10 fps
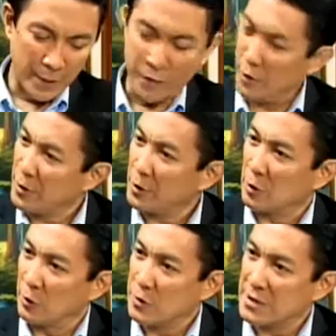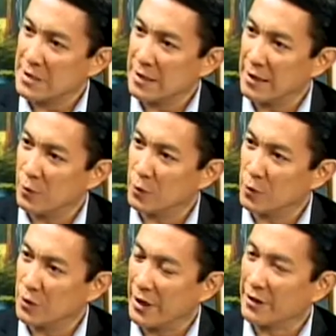we have 1 minute to close.
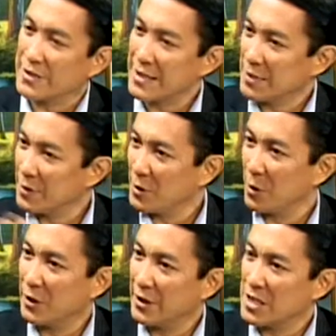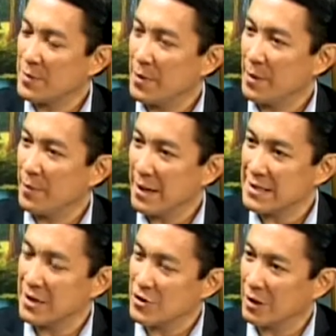Would you like to say something to the audience, maybe a
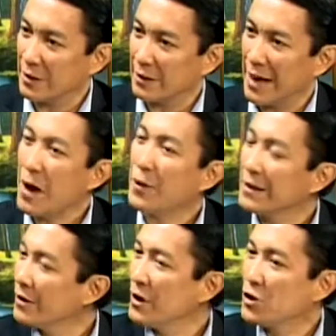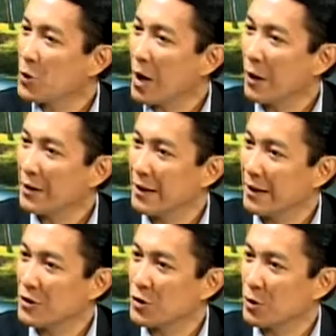message, and how can they reach you? How can they
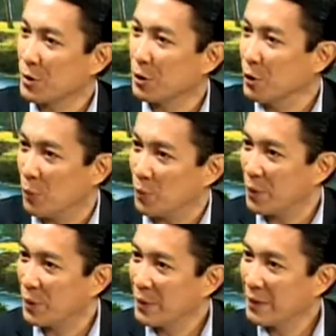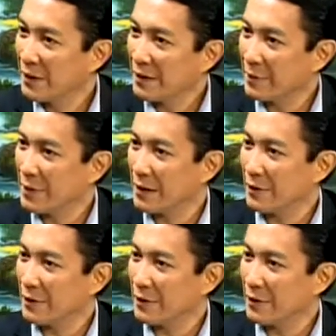reach your group? I mean,